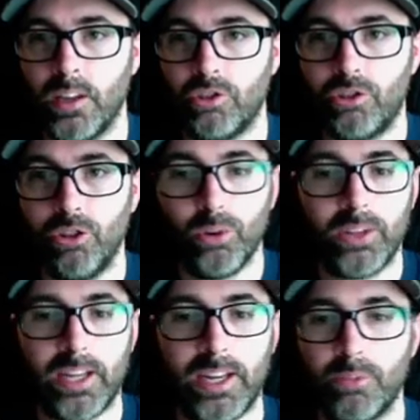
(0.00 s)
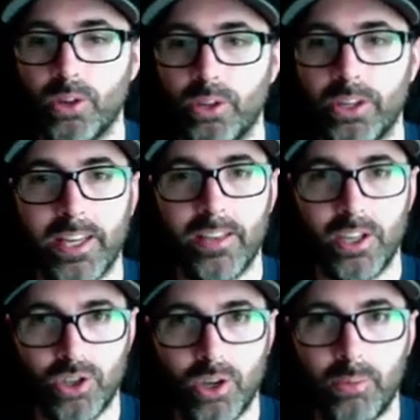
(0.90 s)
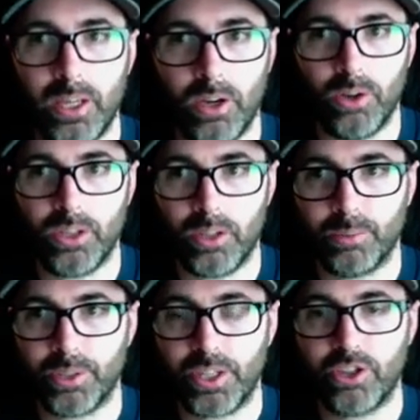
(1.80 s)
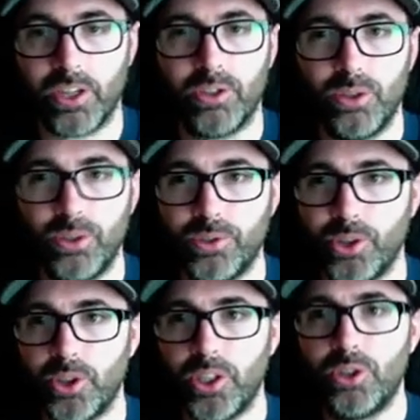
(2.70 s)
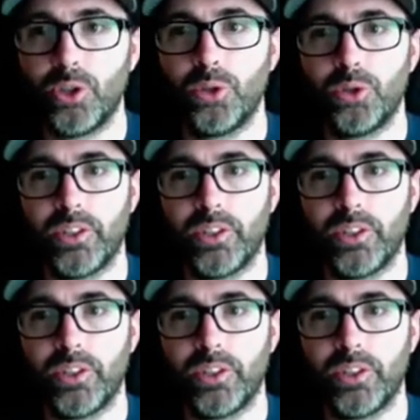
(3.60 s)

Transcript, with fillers: sure that I'm not going to get the Adobe own interpretation, and to do so you need to go to the